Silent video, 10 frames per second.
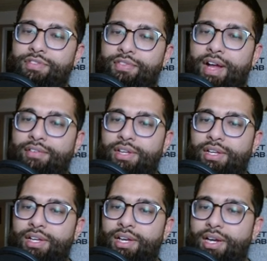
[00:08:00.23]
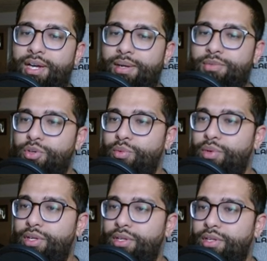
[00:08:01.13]
to five. Um, so
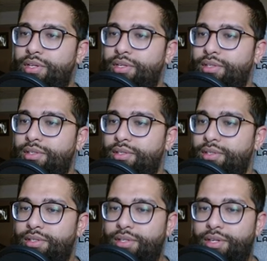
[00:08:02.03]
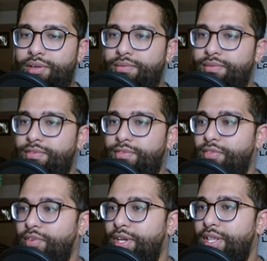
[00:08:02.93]
we'll, you know,
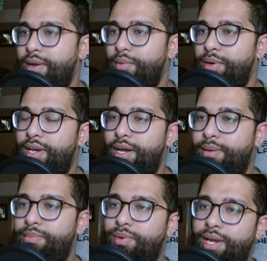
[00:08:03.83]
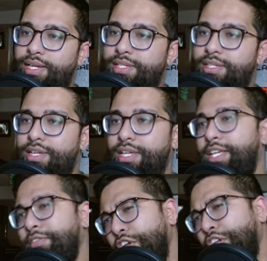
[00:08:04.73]
free that one up, right?
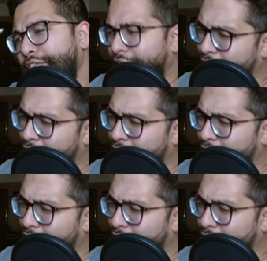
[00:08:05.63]
Give it a, give it a